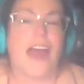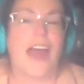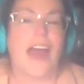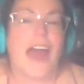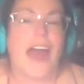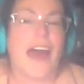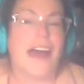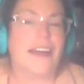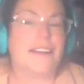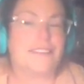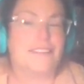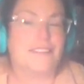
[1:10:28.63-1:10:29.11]

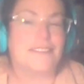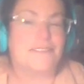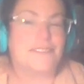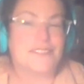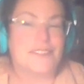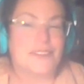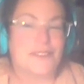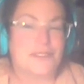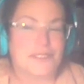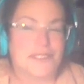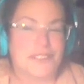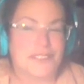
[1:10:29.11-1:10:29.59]
active
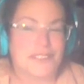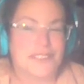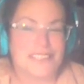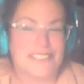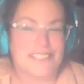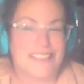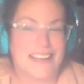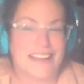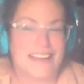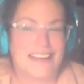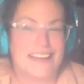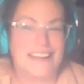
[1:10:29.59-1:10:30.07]
social
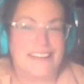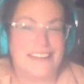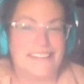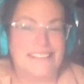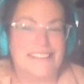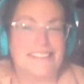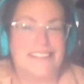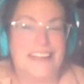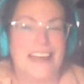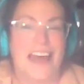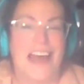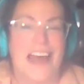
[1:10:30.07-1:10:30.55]

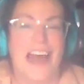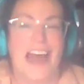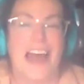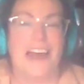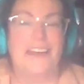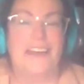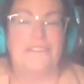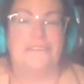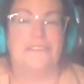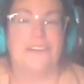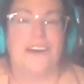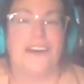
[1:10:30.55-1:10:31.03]
settings
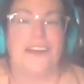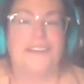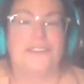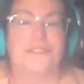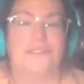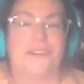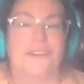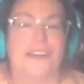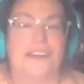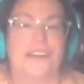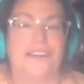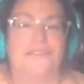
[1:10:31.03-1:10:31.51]
and find
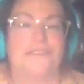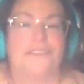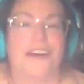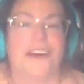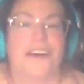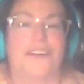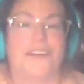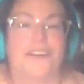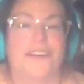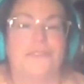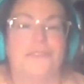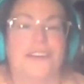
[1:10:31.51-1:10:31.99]
great
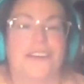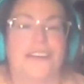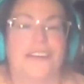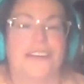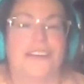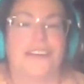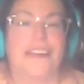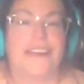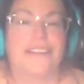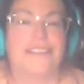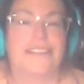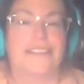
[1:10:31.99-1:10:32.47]
value in
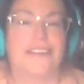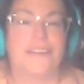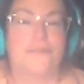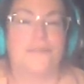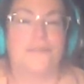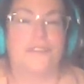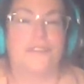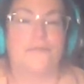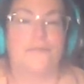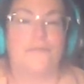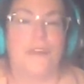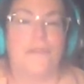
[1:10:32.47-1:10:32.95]
connecting
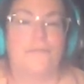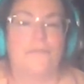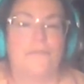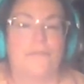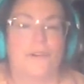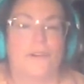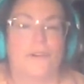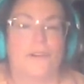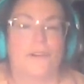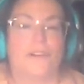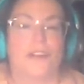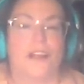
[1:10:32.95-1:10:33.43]
with
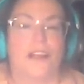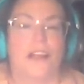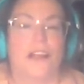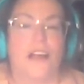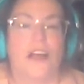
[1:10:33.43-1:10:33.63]
people.